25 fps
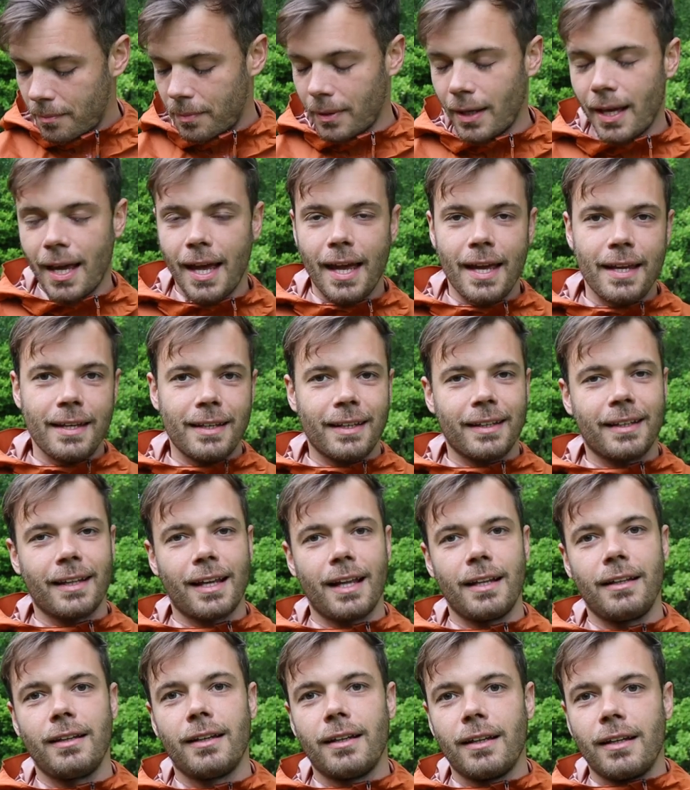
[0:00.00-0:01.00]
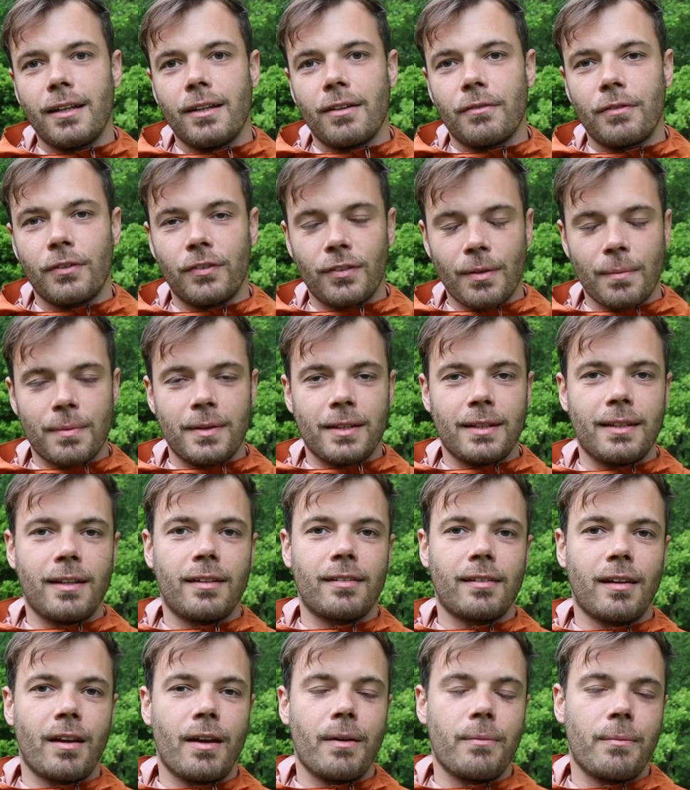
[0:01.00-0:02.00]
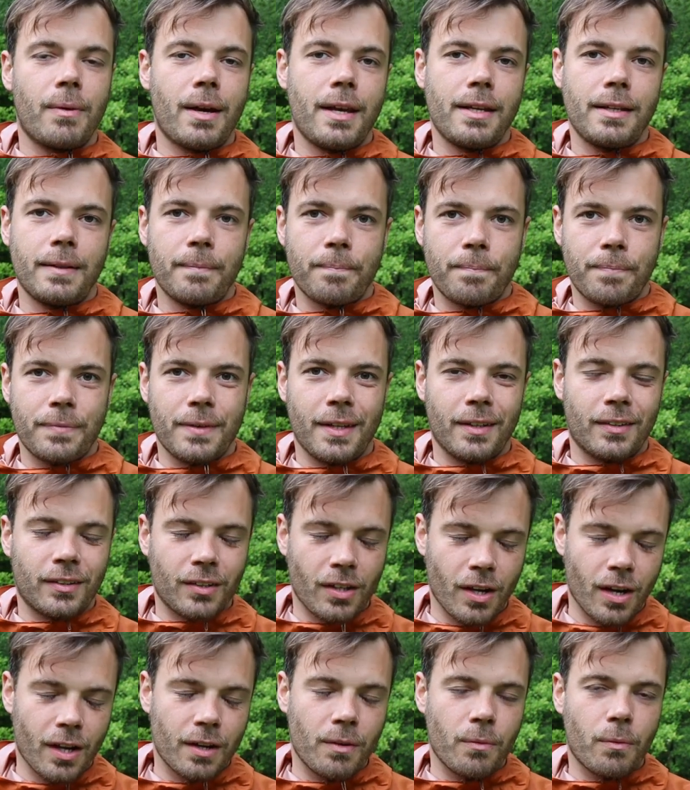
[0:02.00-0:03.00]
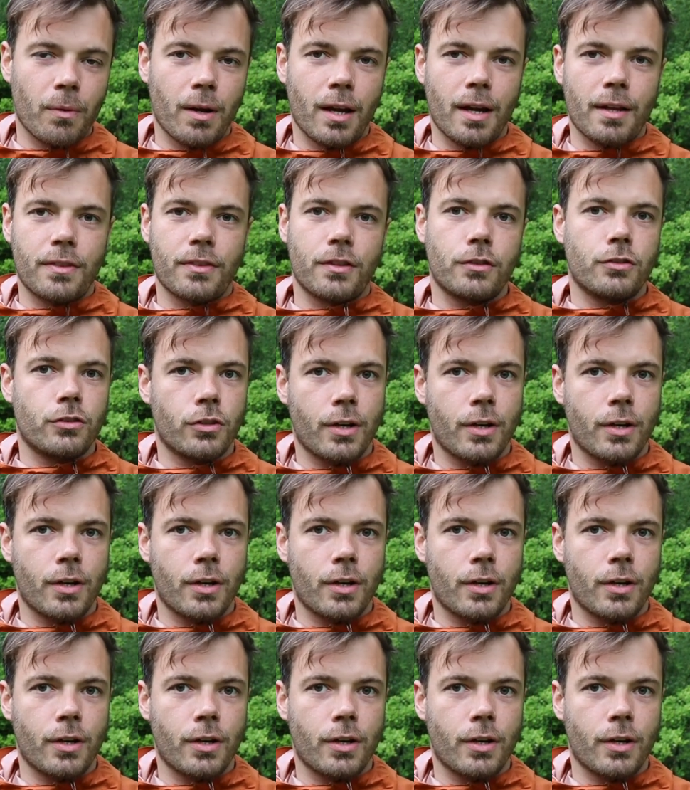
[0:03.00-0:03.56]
But hey, again, for something this lightweight, it's kind of worth the